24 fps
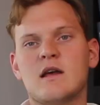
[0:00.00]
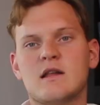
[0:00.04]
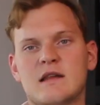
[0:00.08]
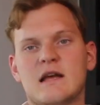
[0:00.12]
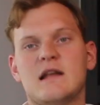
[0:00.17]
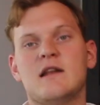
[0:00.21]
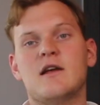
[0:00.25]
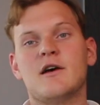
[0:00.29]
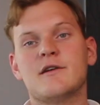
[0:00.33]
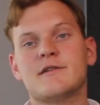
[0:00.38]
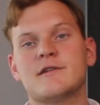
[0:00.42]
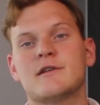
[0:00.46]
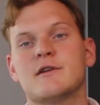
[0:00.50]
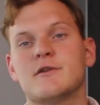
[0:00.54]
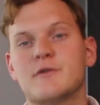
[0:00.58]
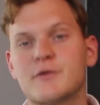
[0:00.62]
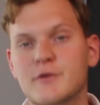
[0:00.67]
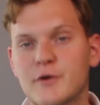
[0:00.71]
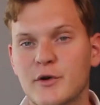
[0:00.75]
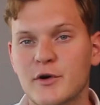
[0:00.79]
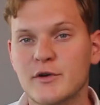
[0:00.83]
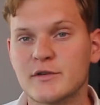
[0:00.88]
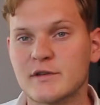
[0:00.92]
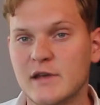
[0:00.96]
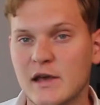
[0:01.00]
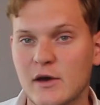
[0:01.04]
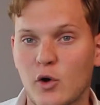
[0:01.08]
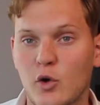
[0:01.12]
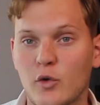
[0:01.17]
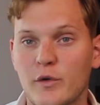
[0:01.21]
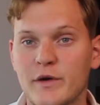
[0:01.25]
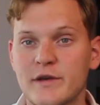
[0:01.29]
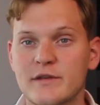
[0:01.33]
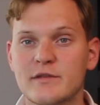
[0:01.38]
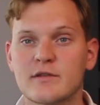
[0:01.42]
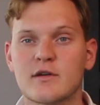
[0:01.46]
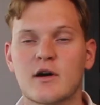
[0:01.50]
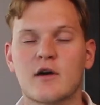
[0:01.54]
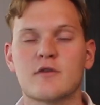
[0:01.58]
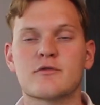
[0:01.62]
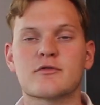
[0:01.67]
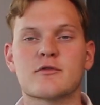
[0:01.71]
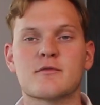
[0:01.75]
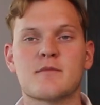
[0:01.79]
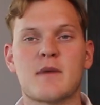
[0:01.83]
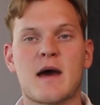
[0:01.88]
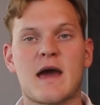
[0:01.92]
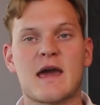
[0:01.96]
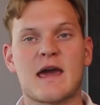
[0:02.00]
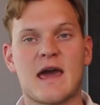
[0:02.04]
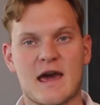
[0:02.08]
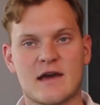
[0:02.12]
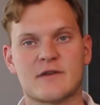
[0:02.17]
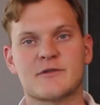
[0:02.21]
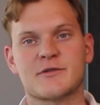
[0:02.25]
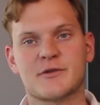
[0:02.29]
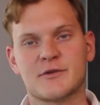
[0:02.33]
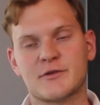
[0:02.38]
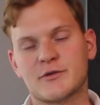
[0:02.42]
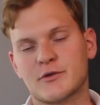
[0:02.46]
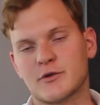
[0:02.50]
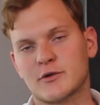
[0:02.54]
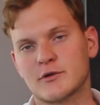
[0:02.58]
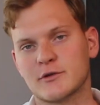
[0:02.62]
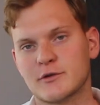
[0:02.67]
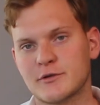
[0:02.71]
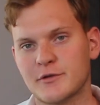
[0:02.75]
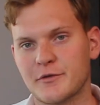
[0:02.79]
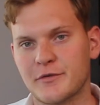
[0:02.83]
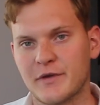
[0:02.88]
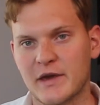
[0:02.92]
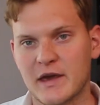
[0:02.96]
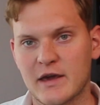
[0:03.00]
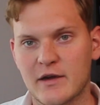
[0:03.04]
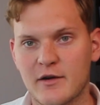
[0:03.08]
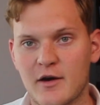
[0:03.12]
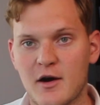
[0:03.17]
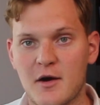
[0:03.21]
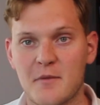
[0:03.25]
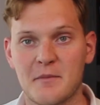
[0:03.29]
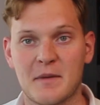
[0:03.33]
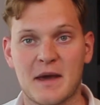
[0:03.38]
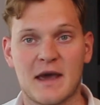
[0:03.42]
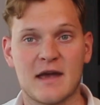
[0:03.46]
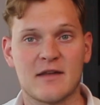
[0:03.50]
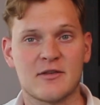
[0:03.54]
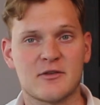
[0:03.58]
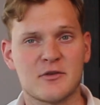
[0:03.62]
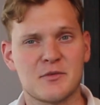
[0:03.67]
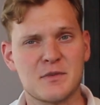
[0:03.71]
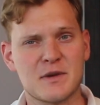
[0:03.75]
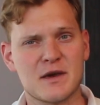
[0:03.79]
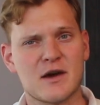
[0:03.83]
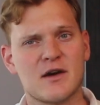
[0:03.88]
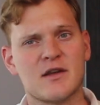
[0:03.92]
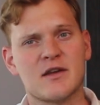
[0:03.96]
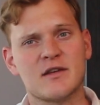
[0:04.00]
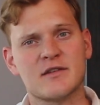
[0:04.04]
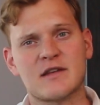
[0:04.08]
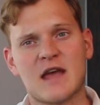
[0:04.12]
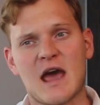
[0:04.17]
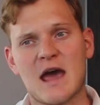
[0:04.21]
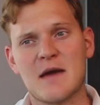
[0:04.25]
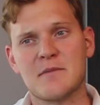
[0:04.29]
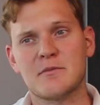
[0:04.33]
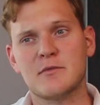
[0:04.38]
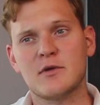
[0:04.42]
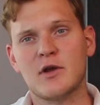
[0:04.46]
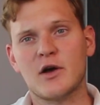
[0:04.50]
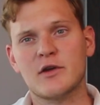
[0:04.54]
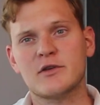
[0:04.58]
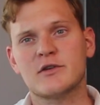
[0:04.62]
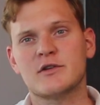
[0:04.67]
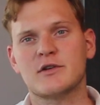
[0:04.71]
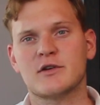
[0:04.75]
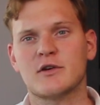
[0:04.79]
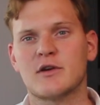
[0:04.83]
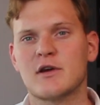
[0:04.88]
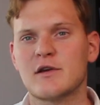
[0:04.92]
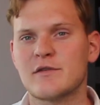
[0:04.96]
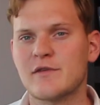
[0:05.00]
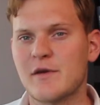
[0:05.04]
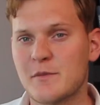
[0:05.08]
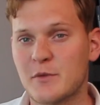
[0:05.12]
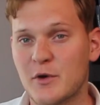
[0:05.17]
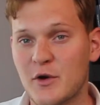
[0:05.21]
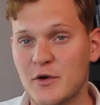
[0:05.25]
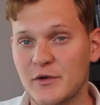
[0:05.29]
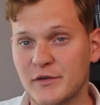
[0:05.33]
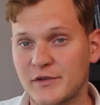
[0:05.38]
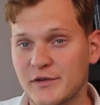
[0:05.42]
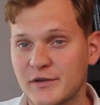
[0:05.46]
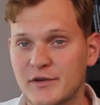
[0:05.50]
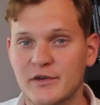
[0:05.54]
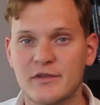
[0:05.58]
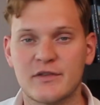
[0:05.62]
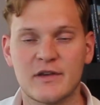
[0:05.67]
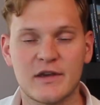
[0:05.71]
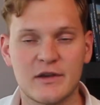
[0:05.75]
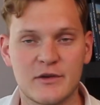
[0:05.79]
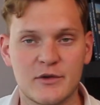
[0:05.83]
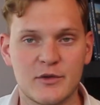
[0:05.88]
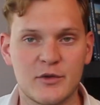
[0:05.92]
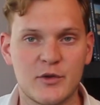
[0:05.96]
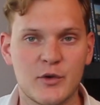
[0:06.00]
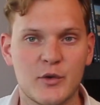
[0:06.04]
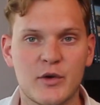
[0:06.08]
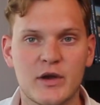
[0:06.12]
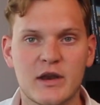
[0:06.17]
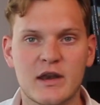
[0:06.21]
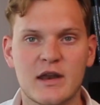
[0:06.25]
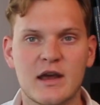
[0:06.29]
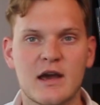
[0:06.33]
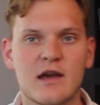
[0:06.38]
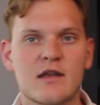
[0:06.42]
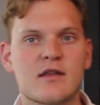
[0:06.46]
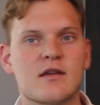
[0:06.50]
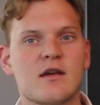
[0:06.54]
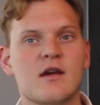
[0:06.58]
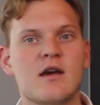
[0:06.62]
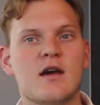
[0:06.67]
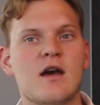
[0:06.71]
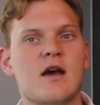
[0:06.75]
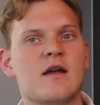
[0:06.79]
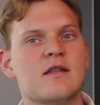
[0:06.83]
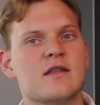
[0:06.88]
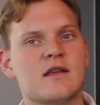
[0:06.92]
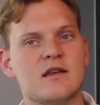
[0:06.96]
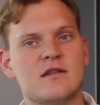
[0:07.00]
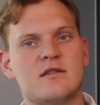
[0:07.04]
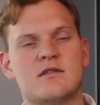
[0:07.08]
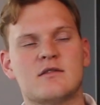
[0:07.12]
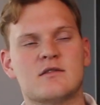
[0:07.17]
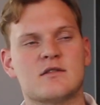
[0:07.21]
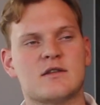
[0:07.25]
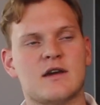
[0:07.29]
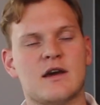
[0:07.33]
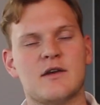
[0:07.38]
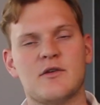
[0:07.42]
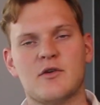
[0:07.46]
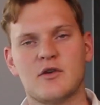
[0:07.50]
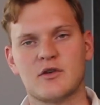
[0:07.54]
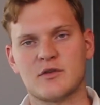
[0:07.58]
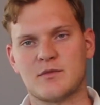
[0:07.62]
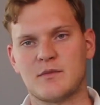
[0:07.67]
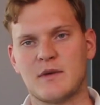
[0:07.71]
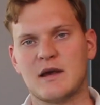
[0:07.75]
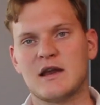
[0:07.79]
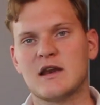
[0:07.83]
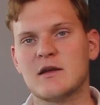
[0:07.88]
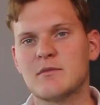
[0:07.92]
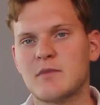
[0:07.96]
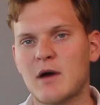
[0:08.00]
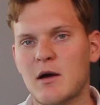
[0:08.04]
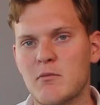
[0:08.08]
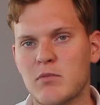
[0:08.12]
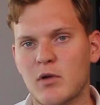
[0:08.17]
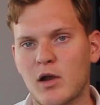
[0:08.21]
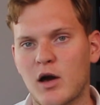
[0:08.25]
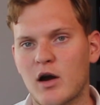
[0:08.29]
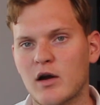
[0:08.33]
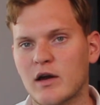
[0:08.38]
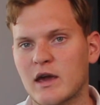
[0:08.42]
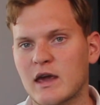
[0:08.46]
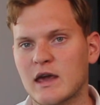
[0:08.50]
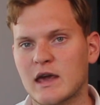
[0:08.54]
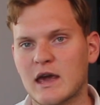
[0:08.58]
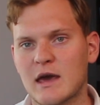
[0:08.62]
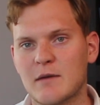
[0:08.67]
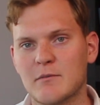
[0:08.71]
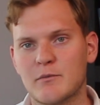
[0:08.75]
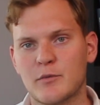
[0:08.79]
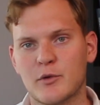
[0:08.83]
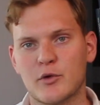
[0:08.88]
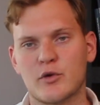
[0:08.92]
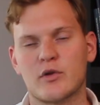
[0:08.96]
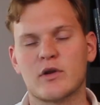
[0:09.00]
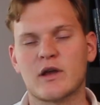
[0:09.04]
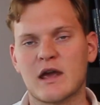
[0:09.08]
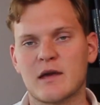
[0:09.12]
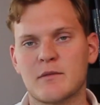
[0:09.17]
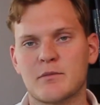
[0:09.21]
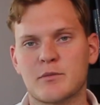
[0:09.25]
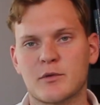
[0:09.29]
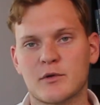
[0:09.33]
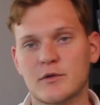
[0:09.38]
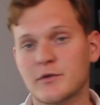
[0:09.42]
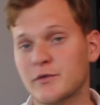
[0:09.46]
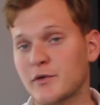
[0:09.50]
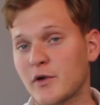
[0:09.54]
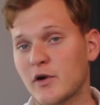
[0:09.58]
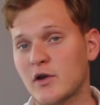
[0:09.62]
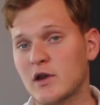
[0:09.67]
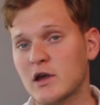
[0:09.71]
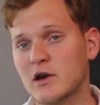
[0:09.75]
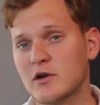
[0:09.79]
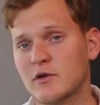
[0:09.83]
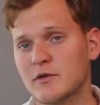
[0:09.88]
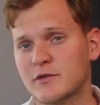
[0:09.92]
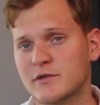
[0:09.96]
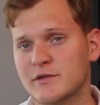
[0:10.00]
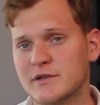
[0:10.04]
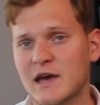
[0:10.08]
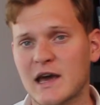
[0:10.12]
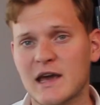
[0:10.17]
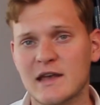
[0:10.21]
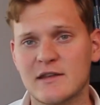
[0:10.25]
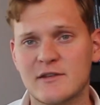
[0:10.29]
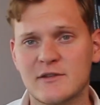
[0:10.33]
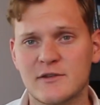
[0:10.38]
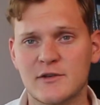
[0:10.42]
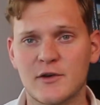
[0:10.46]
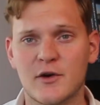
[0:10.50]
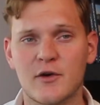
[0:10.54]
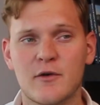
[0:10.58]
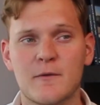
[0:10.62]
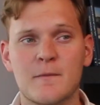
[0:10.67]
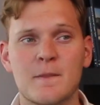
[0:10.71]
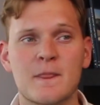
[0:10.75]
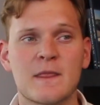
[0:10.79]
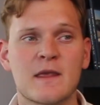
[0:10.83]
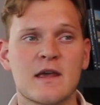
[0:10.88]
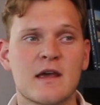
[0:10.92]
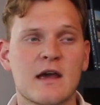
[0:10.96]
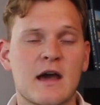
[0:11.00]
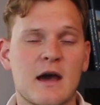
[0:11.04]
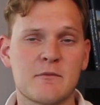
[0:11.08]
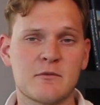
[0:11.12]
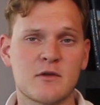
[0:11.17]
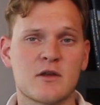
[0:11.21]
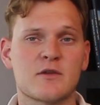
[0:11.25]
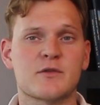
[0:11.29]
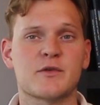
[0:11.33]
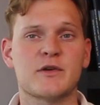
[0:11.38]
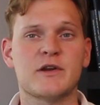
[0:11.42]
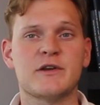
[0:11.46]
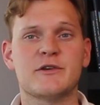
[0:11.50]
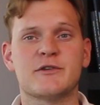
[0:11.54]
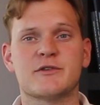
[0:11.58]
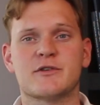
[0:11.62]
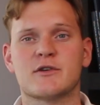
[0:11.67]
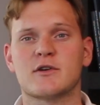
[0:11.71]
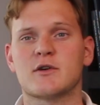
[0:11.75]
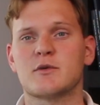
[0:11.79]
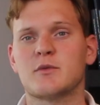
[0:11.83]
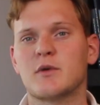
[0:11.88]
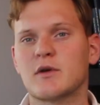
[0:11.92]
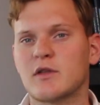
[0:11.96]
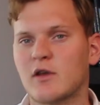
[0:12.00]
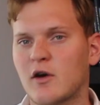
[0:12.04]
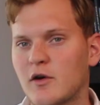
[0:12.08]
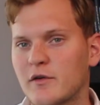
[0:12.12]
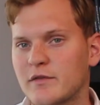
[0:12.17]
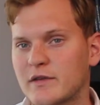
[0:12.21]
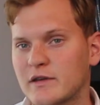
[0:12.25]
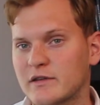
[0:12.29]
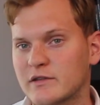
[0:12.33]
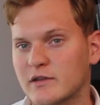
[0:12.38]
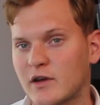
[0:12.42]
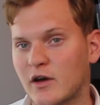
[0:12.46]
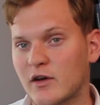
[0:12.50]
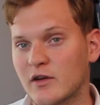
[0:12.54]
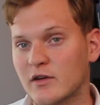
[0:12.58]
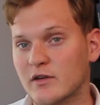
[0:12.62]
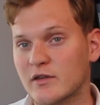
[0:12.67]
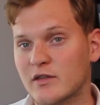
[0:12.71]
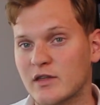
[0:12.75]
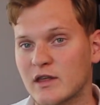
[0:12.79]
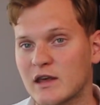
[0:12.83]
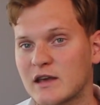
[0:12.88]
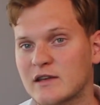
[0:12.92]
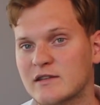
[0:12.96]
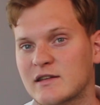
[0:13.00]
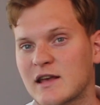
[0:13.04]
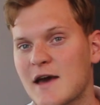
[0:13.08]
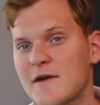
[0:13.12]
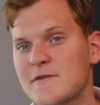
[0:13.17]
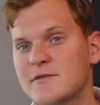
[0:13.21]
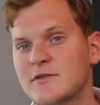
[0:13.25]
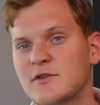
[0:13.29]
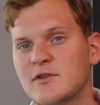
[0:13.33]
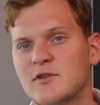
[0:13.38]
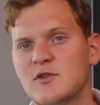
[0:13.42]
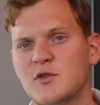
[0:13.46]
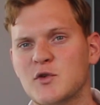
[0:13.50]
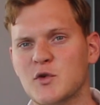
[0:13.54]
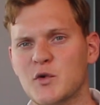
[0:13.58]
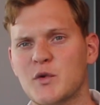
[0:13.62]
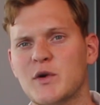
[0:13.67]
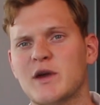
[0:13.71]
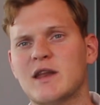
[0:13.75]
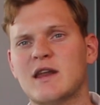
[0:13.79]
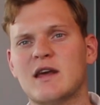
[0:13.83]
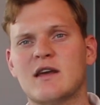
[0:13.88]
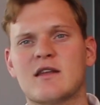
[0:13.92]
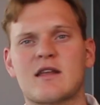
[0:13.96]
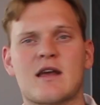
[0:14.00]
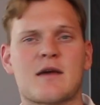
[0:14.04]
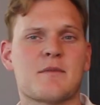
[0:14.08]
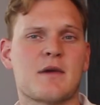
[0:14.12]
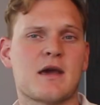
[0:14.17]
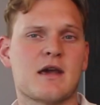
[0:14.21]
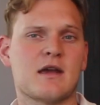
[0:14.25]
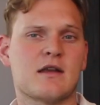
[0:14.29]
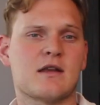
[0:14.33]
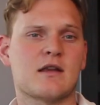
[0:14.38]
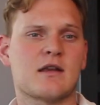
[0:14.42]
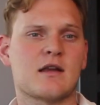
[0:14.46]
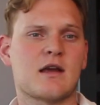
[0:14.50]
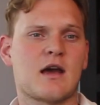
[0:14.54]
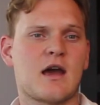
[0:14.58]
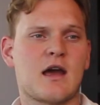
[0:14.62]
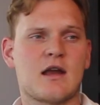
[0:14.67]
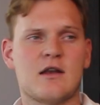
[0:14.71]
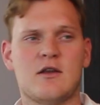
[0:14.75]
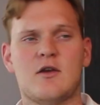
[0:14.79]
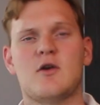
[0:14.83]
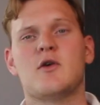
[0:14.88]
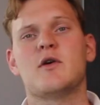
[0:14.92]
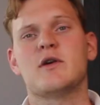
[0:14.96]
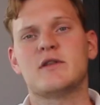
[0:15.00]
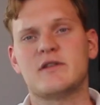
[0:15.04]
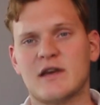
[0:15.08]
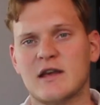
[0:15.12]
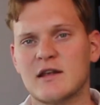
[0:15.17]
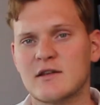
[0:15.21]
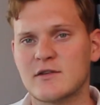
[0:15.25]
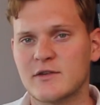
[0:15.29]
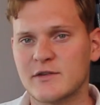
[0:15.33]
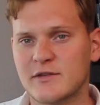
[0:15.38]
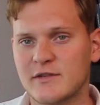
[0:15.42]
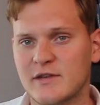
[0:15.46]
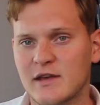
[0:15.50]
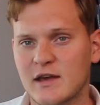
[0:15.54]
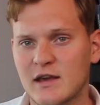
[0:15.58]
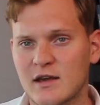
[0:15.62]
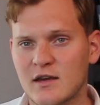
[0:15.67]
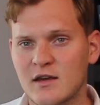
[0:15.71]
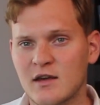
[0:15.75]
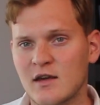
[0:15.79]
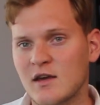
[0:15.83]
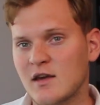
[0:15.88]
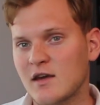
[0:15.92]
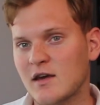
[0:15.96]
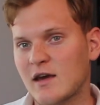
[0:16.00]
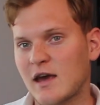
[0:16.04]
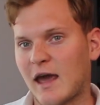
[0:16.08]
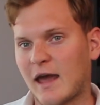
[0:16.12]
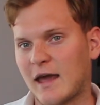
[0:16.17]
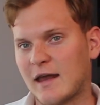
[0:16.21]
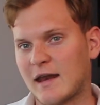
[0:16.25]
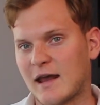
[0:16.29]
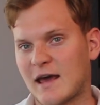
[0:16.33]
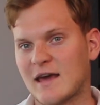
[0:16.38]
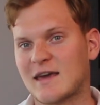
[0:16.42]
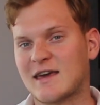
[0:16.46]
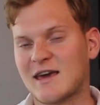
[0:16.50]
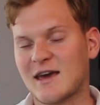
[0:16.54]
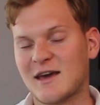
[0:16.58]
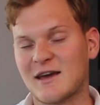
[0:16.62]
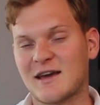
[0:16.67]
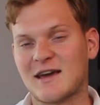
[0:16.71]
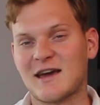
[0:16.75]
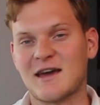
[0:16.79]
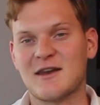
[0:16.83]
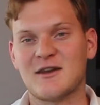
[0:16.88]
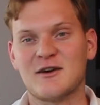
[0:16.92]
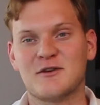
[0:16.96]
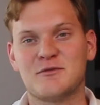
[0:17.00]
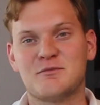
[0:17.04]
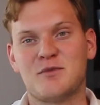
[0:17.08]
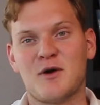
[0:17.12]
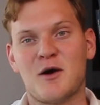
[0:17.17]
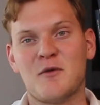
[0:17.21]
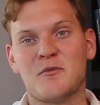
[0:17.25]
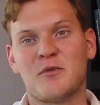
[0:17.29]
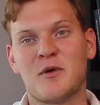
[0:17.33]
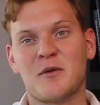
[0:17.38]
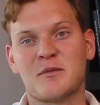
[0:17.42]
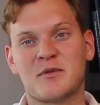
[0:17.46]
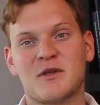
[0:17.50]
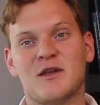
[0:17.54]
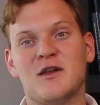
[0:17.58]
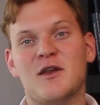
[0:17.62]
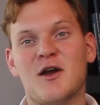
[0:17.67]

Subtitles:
Then lastly, of course, I always cover my extra sources of income, and to be honest, I'm not sure if I'm going to continue doing that. This channel is mainly about blogging and building a portfolio of sites, so I'm not really sure what all of these other things have to do with it. I mean, I know it's interesting and I can kind of pump up the